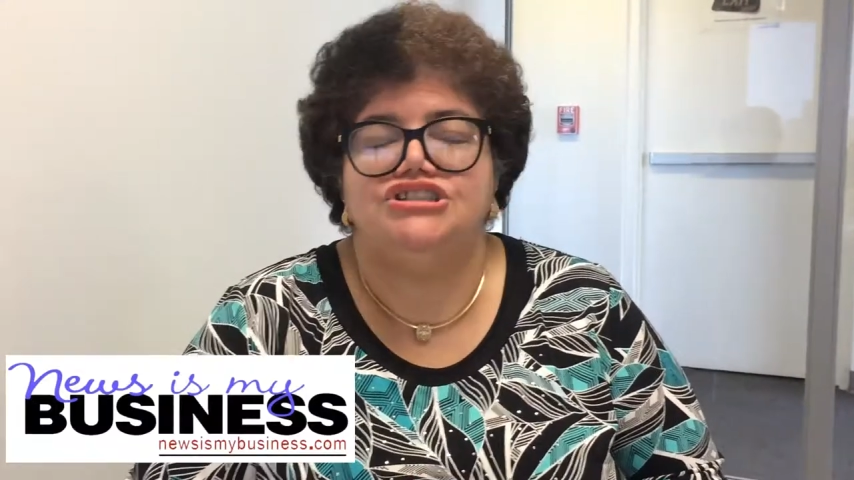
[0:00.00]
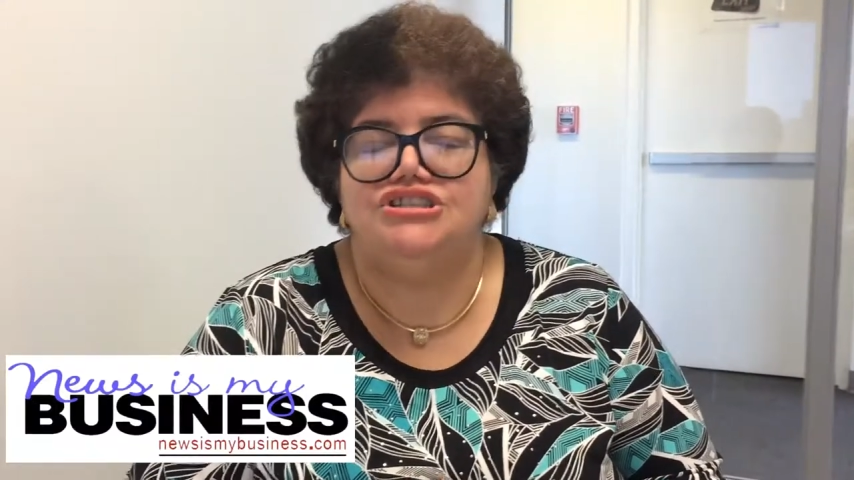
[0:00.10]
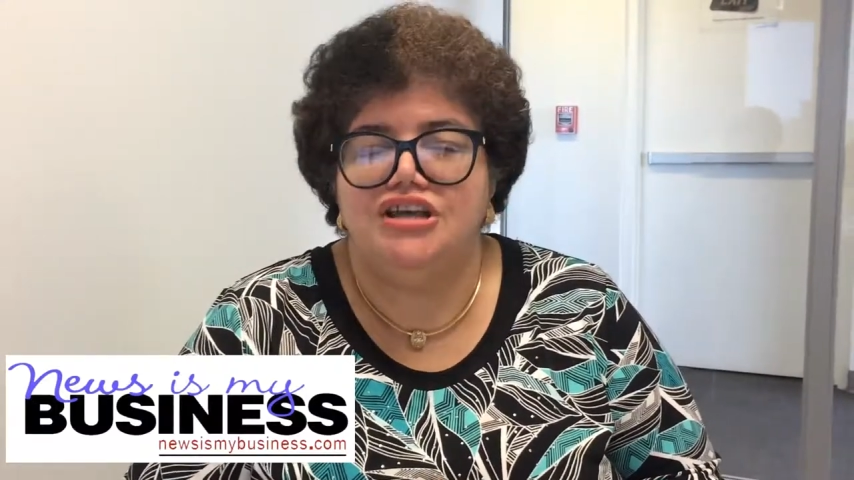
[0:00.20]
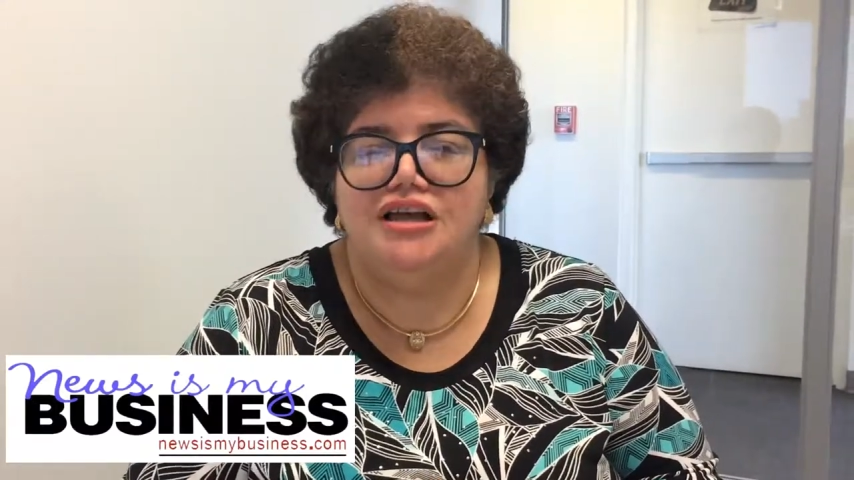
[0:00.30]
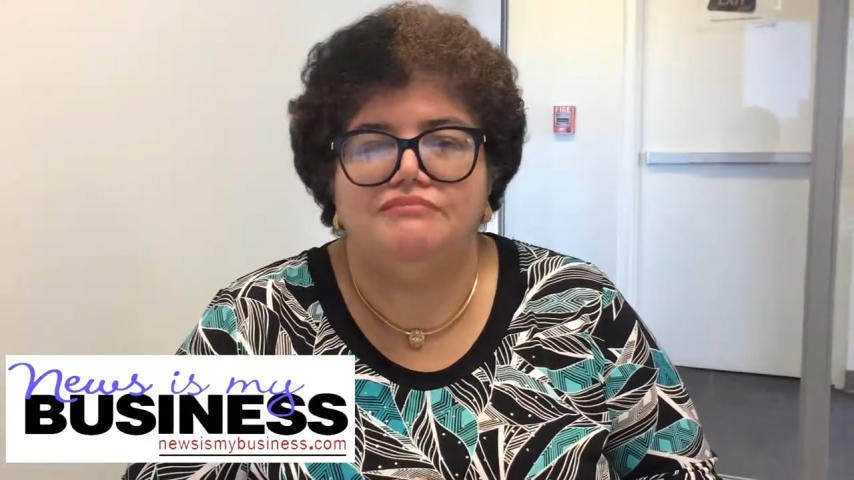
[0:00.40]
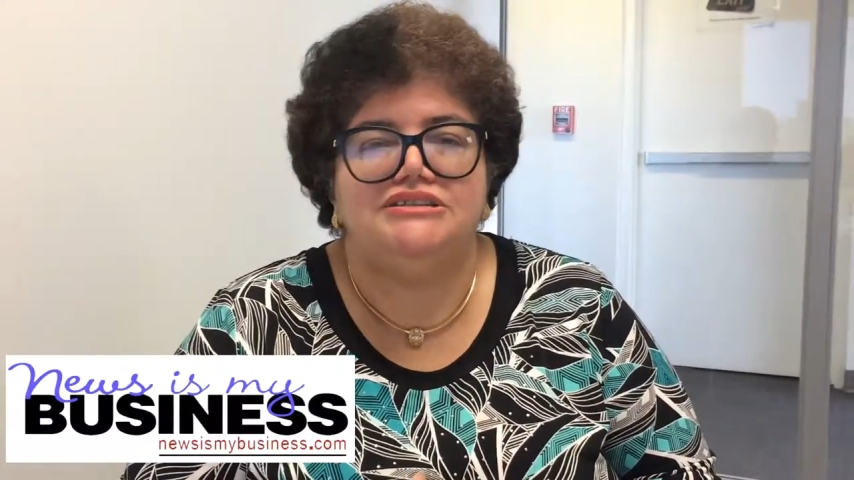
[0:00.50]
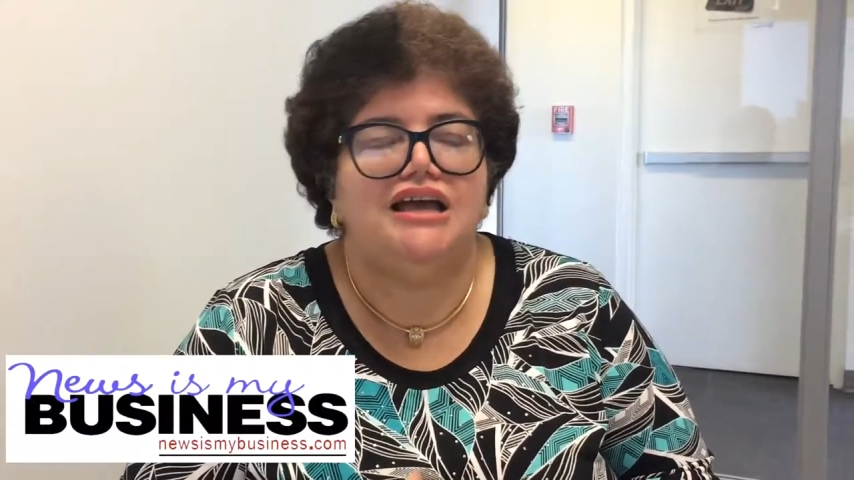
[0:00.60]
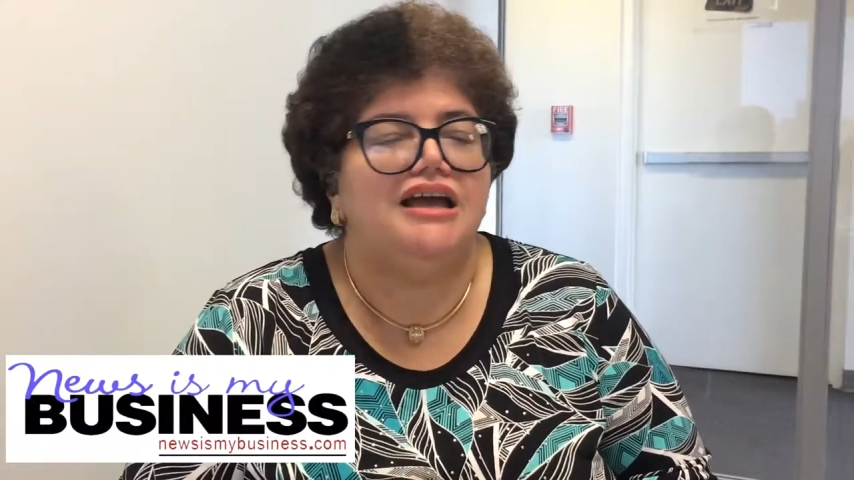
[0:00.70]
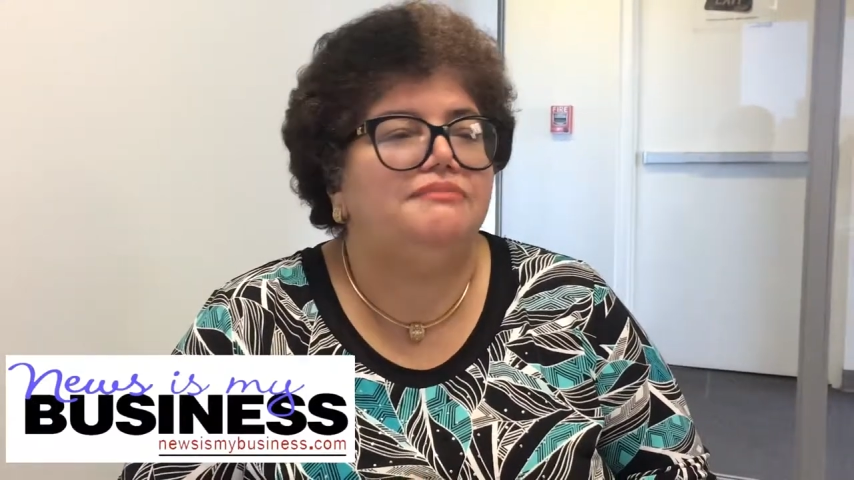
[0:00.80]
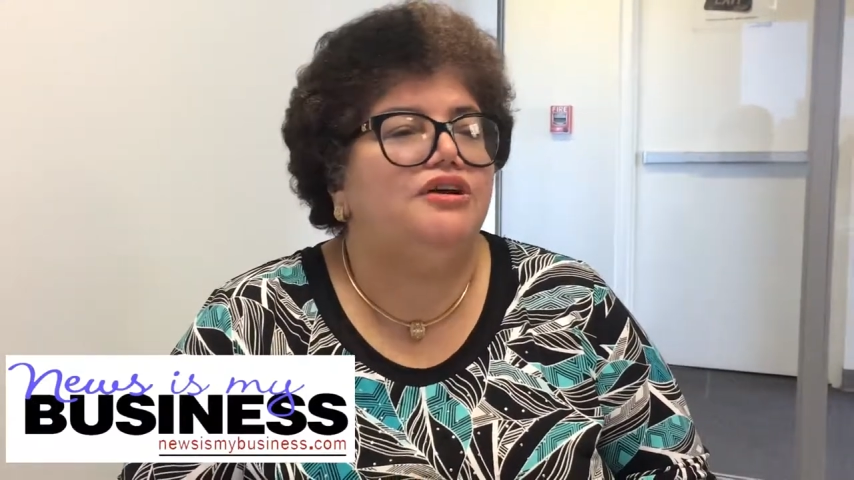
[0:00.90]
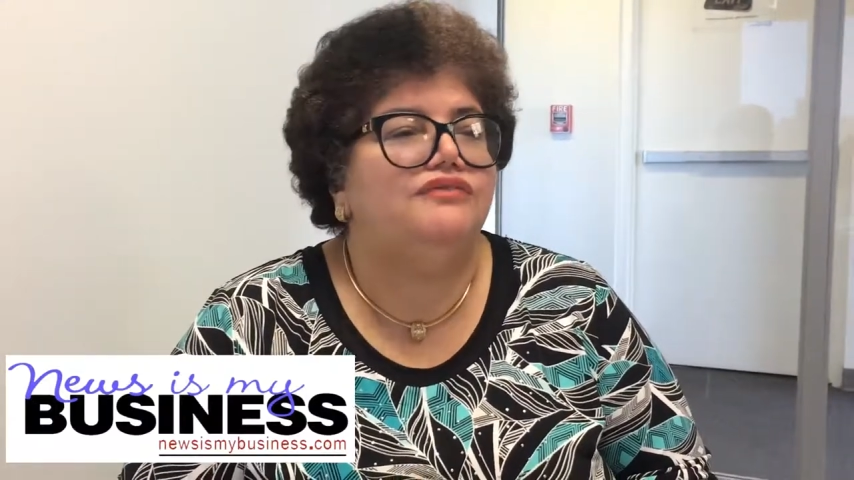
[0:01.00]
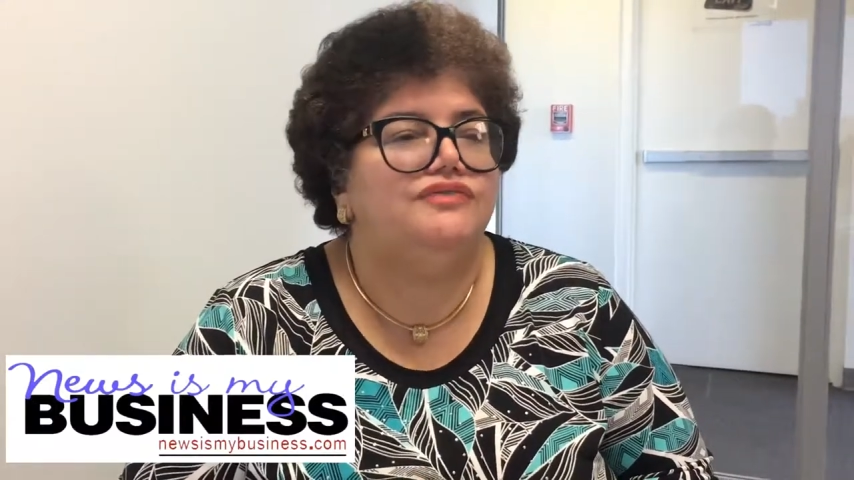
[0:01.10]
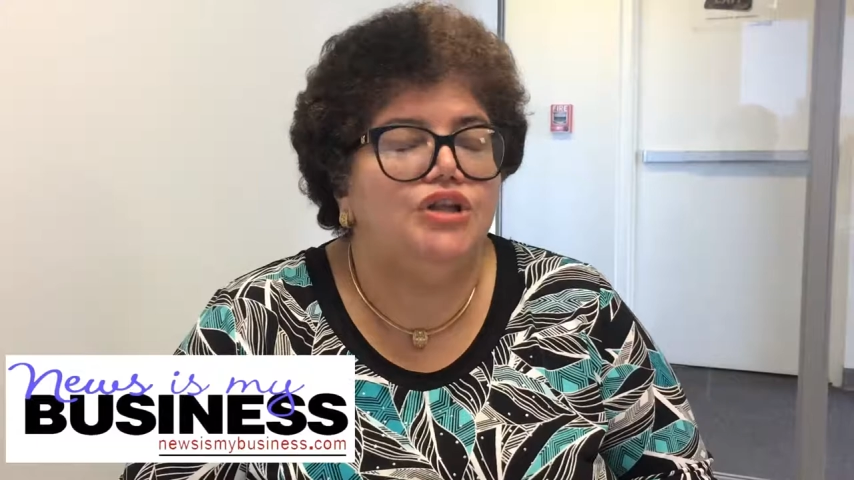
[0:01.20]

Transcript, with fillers: some type of